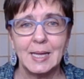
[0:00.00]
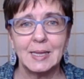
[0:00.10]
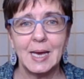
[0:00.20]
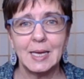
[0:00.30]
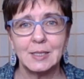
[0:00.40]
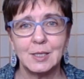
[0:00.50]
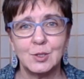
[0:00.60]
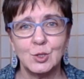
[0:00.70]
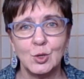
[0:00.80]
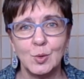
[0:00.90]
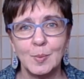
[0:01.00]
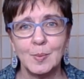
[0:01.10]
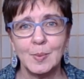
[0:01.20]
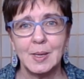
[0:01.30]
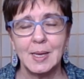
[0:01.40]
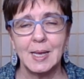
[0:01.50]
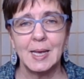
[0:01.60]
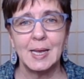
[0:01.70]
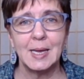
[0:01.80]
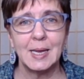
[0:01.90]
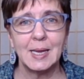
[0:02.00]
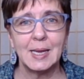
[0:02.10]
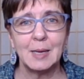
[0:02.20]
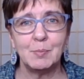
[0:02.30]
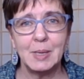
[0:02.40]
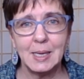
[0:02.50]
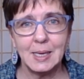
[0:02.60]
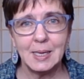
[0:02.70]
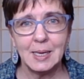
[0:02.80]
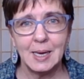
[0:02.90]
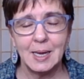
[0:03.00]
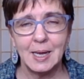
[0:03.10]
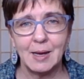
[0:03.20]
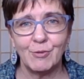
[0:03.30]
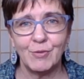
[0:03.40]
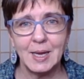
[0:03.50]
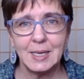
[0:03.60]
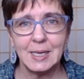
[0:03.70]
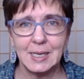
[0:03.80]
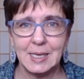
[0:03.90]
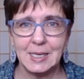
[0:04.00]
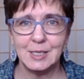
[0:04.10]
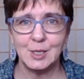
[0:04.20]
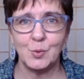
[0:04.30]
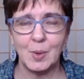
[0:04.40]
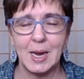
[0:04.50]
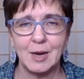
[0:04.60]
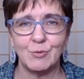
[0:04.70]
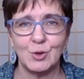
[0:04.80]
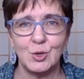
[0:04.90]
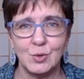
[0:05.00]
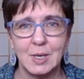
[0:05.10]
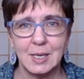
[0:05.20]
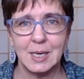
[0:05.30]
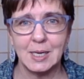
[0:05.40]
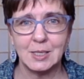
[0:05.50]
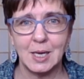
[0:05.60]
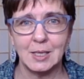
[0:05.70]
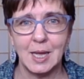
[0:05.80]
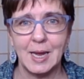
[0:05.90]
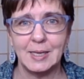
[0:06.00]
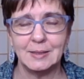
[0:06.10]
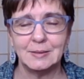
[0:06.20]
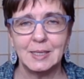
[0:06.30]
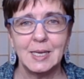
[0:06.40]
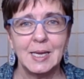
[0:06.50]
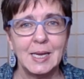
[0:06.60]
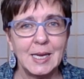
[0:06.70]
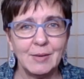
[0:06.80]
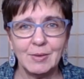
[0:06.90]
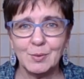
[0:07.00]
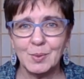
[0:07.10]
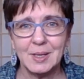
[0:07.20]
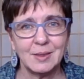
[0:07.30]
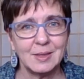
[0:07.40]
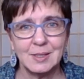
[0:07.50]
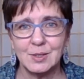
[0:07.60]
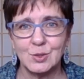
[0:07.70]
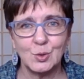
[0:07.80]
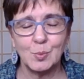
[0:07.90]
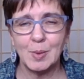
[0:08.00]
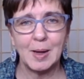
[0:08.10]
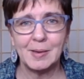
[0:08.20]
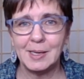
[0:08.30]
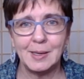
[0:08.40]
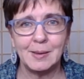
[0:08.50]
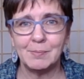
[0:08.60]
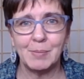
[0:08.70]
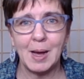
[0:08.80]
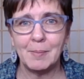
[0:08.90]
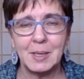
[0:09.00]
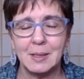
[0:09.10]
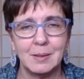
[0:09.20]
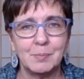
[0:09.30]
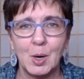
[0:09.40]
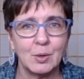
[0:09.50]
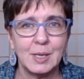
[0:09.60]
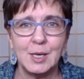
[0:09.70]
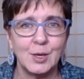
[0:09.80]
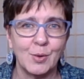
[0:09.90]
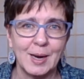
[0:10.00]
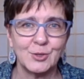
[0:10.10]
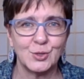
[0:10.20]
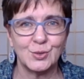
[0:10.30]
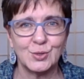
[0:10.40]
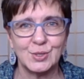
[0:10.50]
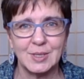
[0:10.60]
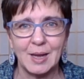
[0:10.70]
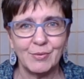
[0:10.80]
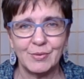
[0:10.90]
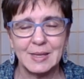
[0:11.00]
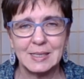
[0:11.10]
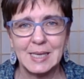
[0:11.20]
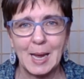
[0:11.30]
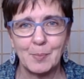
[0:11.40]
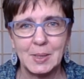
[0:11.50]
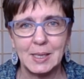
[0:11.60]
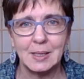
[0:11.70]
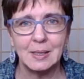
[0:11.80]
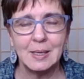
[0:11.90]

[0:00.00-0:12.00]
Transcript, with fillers: that Zoom can be a fun and an easy way for you to connect online, even with this Zoom-bombing party crasher stuff that's happening.